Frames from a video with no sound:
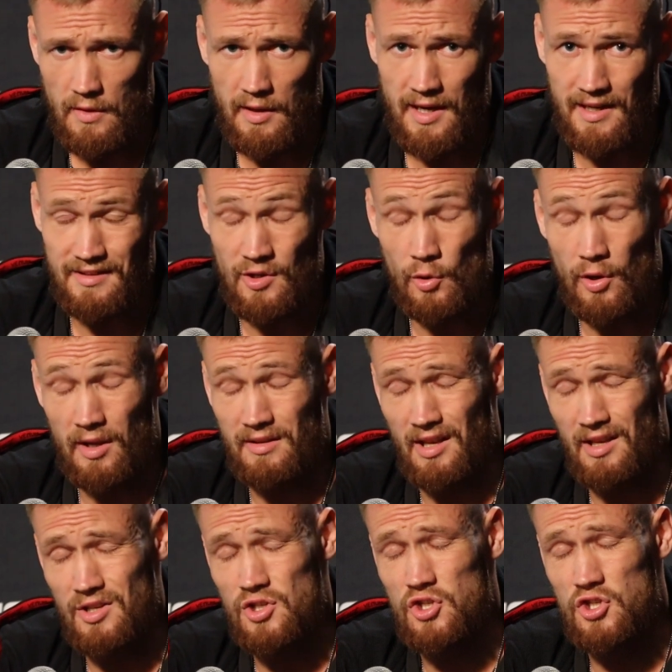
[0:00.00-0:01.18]
and I
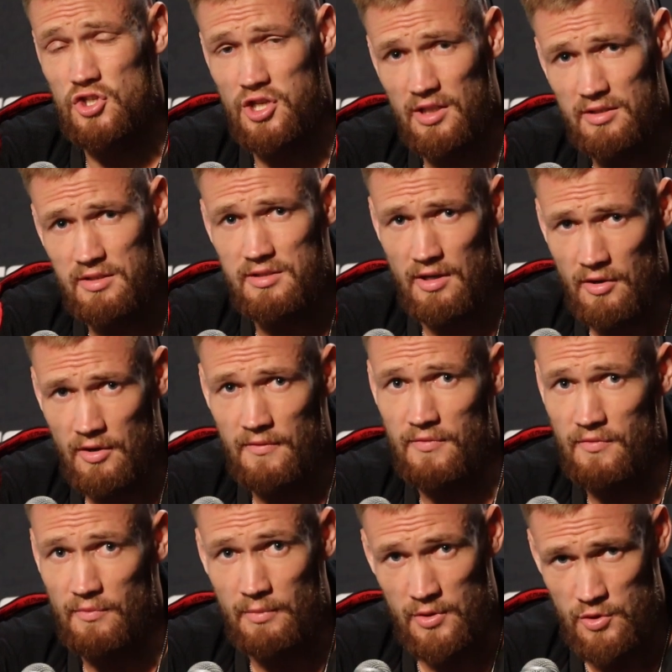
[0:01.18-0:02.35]
take a shit ton of
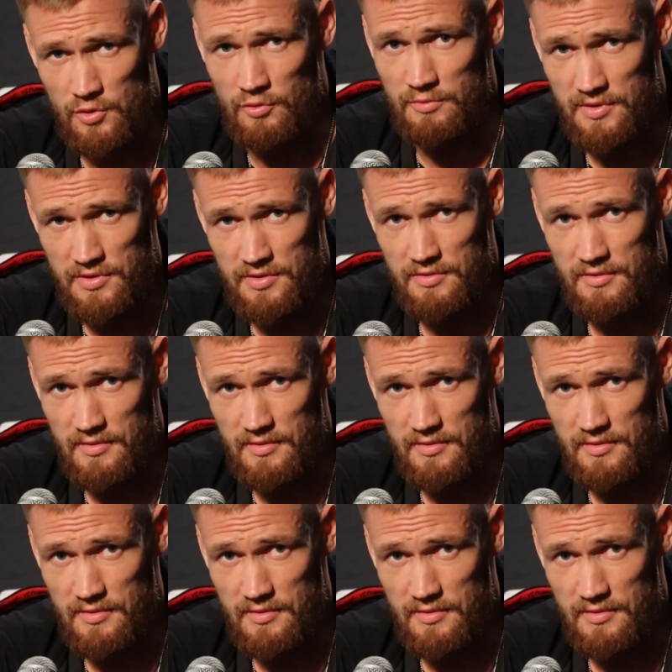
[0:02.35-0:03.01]
mushrooms.